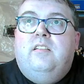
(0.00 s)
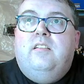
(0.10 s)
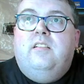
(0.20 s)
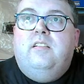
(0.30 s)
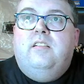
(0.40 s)

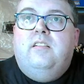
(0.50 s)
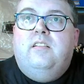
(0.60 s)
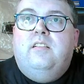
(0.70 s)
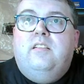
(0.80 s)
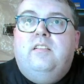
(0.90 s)

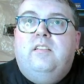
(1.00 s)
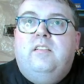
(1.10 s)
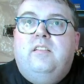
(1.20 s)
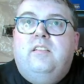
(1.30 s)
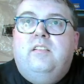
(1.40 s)

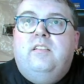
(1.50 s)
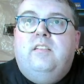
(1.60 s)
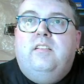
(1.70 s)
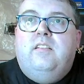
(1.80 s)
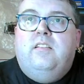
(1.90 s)

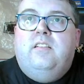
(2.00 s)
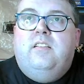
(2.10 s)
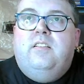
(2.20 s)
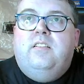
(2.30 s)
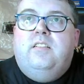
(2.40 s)

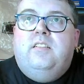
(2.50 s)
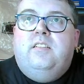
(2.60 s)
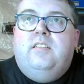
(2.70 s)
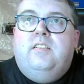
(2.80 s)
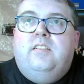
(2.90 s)

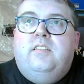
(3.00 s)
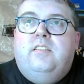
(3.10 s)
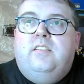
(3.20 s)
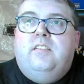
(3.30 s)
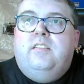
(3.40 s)
(silence)